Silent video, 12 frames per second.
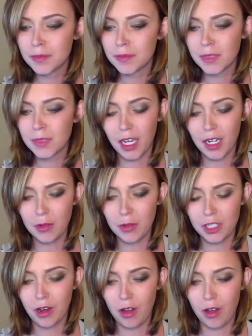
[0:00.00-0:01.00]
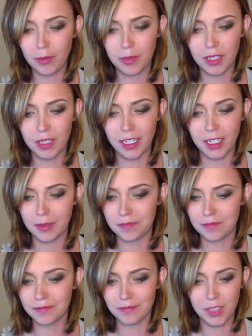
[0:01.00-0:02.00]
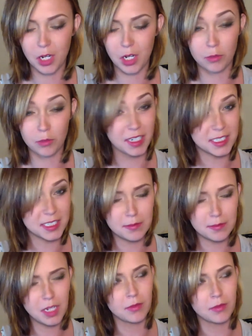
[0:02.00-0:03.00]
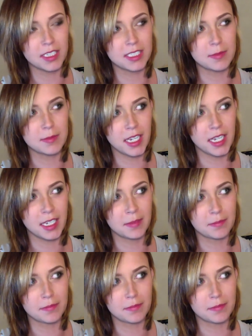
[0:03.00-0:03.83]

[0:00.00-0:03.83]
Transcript: I don't know what to call it, but like a resume, not a resume,